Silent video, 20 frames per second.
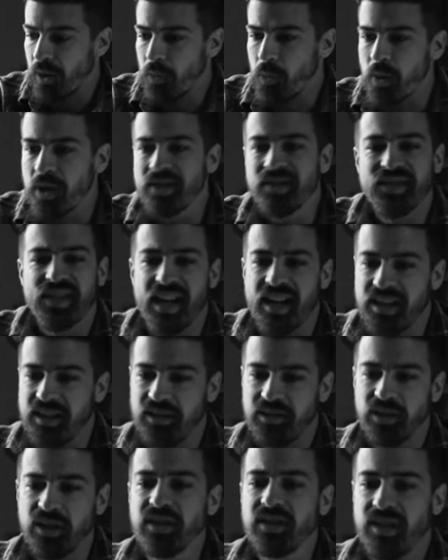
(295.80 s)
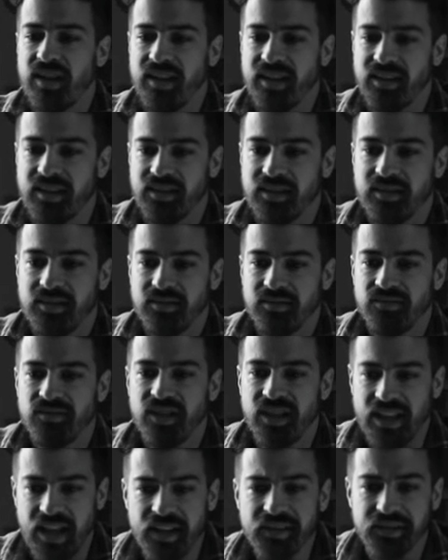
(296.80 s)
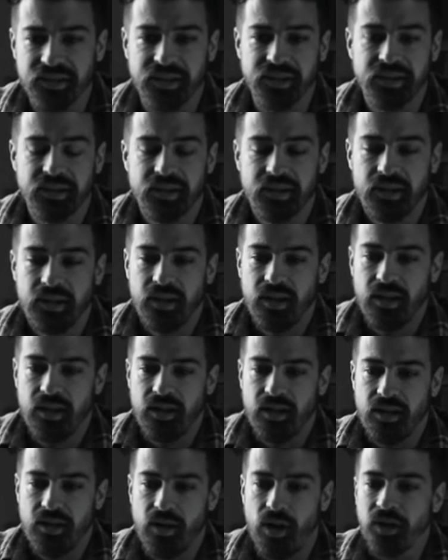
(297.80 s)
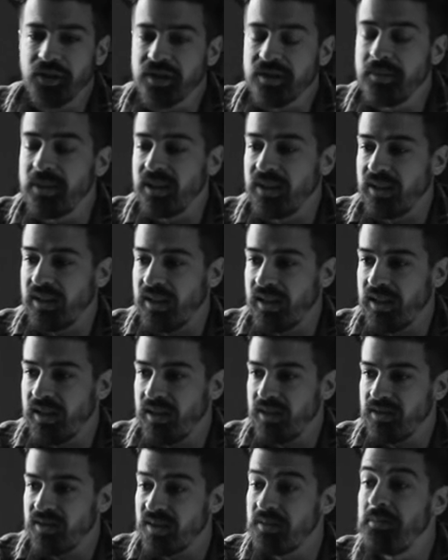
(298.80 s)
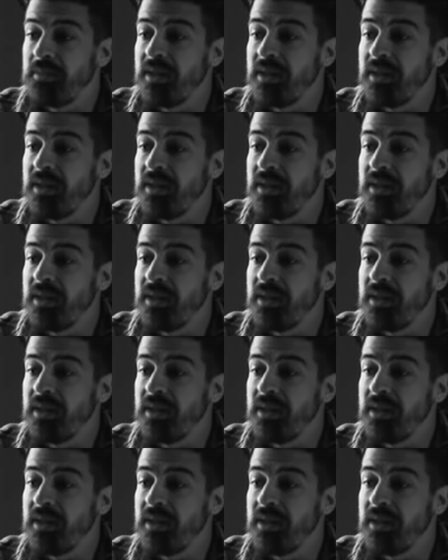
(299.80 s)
what does that look like together? Ultimately, to